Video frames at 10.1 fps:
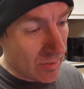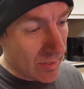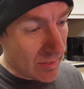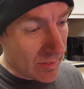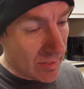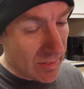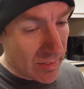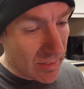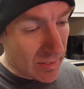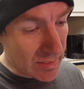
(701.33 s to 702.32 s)
like I
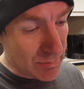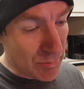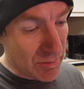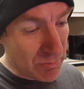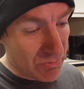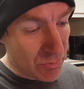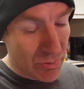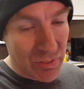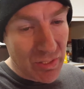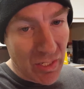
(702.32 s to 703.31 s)
think I explained
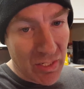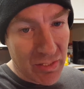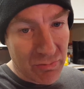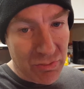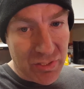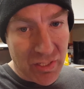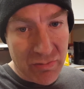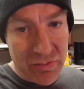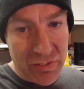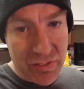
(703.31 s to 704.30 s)
before, I
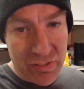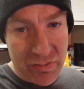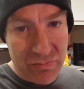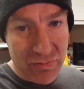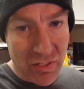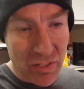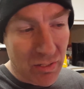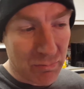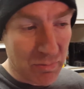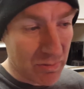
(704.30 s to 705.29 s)
recovered
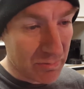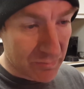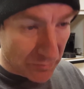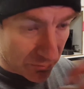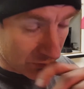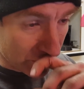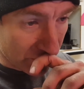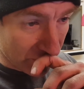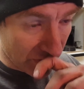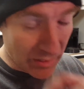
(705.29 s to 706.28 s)
from,
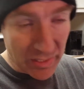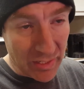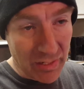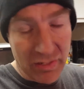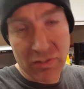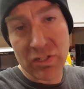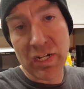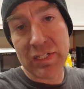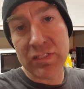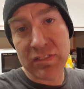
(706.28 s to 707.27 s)

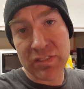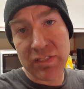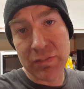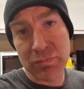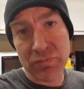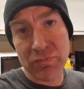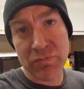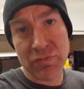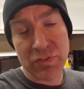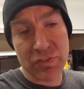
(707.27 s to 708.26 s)
I couldn't sleep
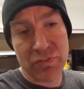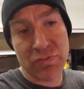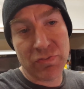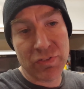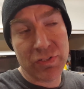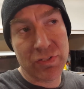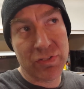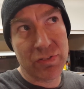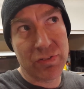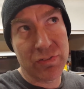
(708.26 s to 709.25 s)
for
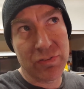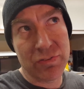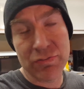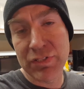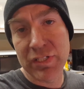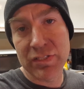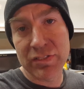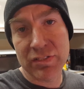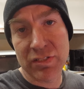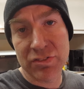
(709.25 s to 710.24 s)
3
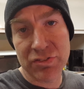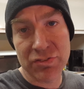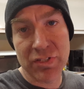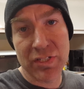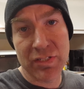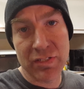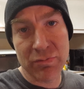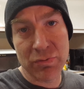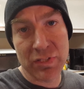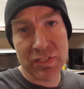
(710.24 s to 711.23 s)
days straight
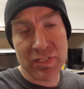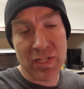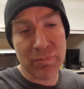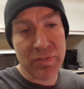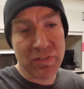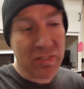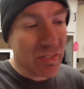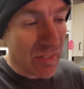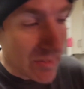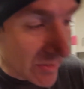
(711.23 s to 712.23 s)
when this happened.